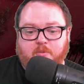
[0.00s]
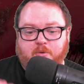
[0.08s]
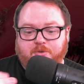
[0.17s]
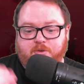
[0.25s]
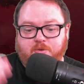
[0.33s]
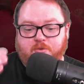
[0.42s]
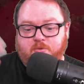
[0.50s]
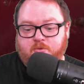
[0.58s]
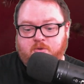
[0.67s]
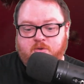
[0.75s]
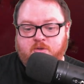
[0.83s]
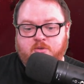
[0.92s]
to
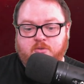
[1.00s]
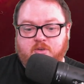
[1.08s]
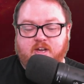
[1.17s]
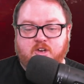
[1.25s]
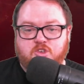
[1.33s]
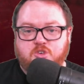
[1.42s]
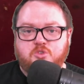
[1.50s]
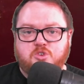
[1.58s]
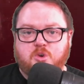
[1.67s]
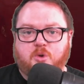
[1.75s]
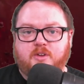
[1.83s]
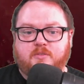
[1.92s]
kind of choose your own
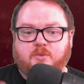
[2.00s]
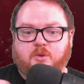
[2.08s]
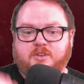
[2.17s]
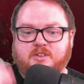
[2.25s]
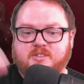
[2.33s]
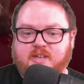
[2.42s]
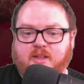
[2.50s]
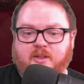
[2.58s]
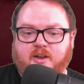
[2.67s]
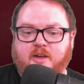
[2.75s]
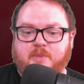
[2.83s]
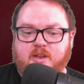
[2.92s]
difficulty and scale it
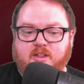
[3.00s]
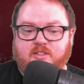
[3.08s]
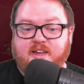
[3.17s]
up in that